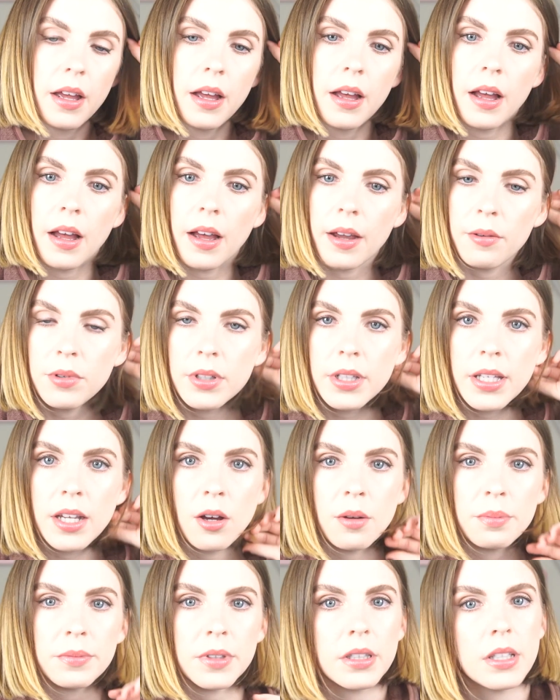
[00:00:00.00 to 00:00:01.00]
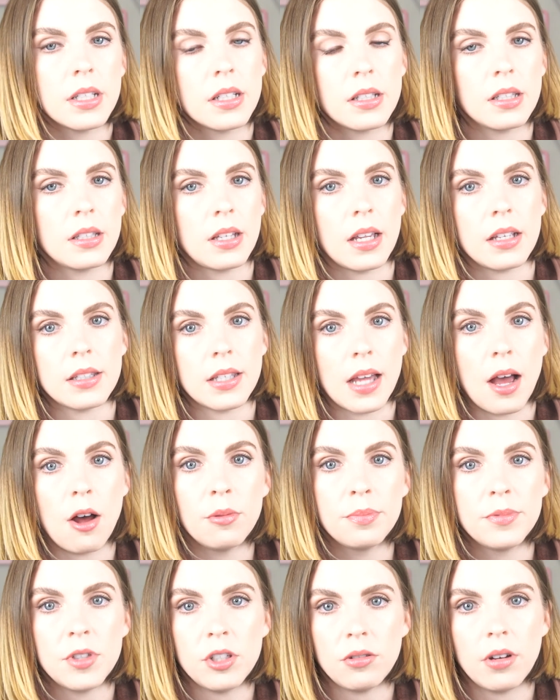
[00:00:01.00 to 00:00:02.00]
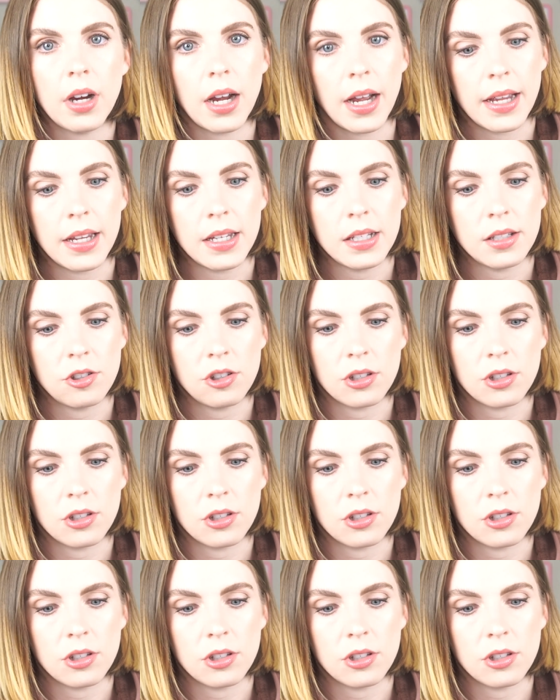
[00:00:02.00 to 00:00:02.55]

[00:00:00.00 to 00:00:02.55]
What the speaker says: I really hope that this has helped you guys